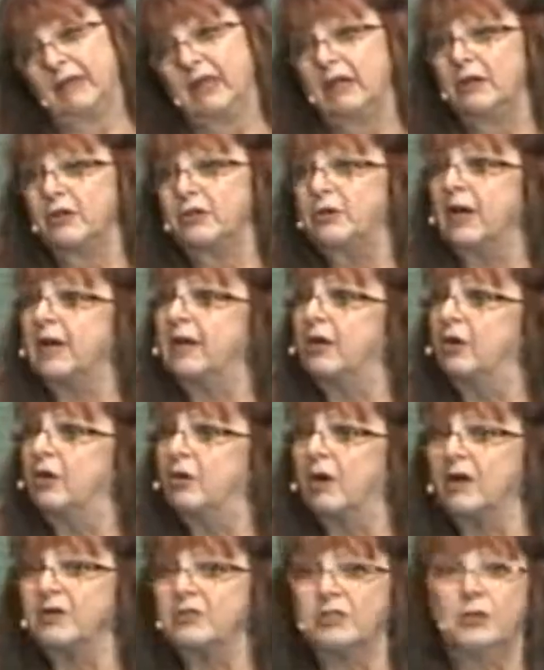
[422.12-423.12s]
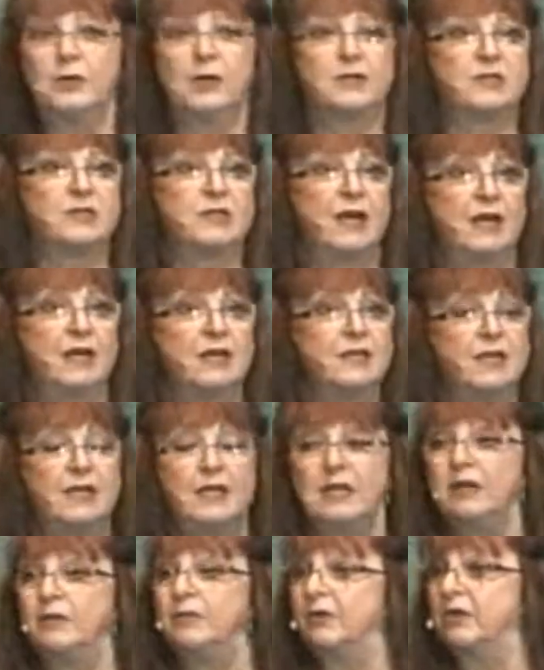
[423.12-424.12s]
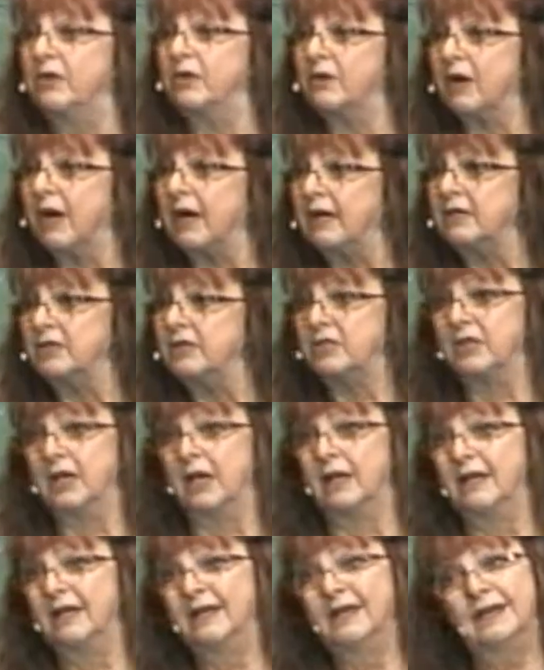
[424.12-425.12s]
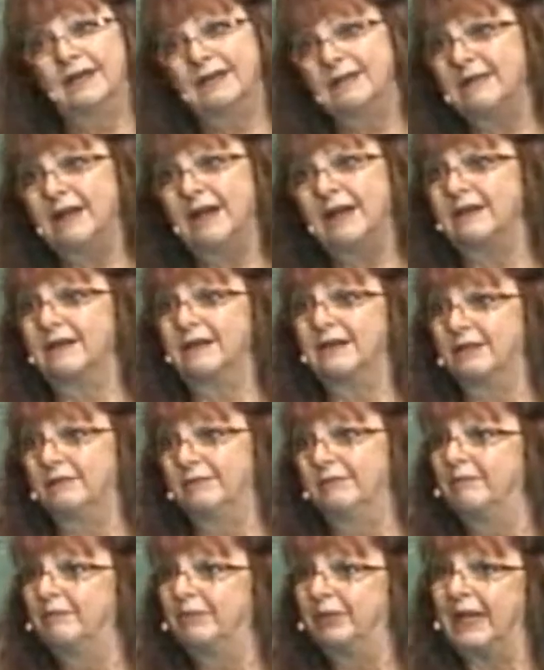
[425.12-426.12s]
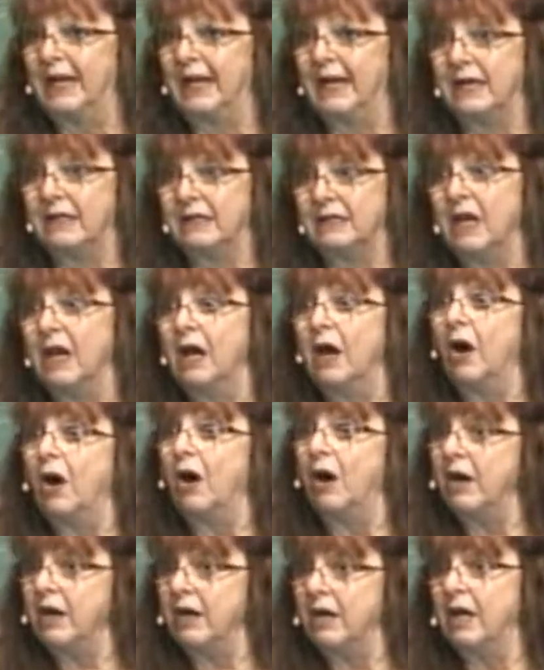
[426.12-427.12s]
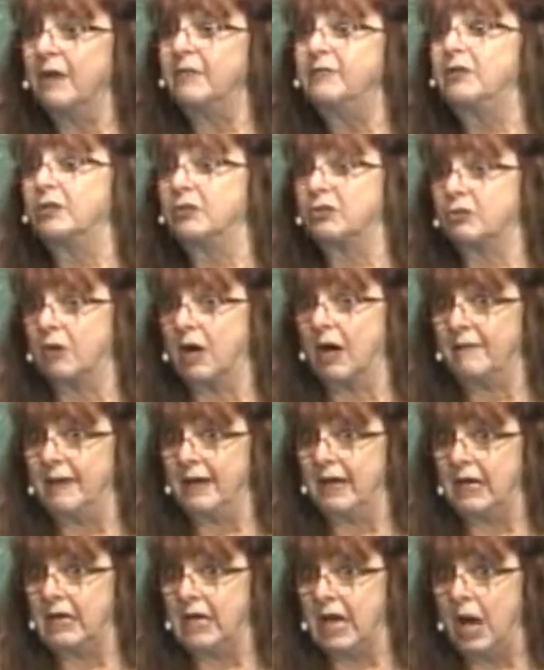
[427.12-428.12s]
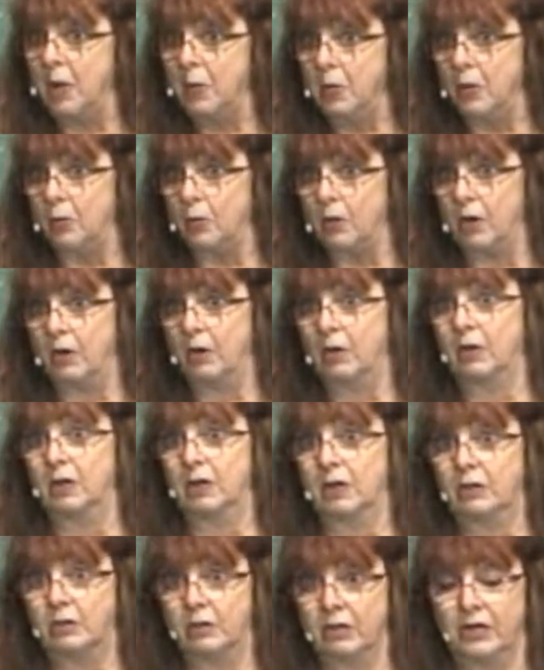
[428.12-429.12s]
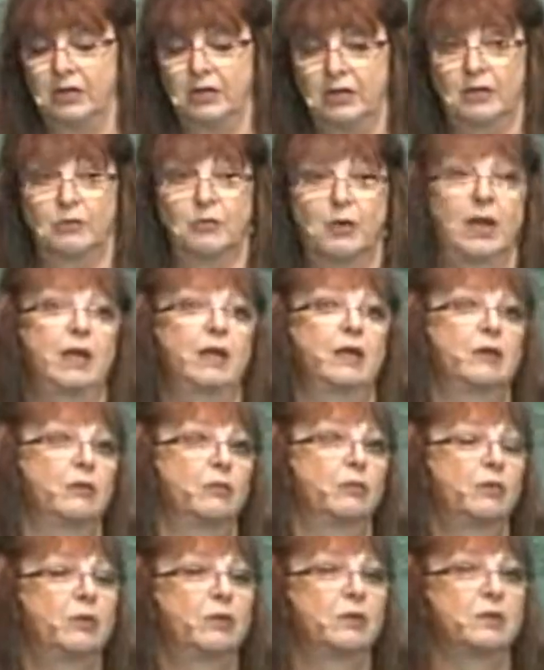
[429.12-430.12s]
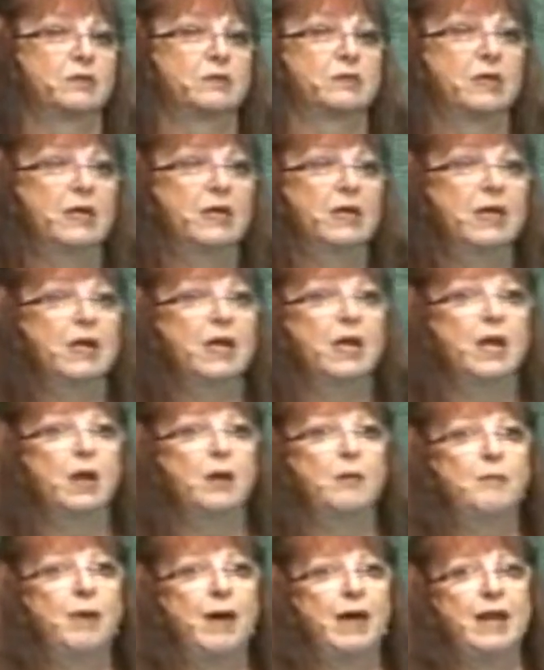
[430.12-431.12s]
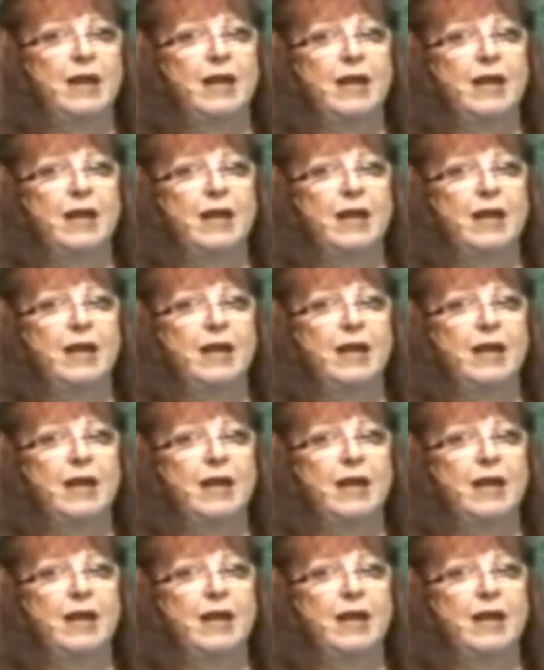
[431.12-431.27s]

trying to cross US 19 with your eyes shut. Not a good plan. It's hard enough just driving down the road according to the regular rules. But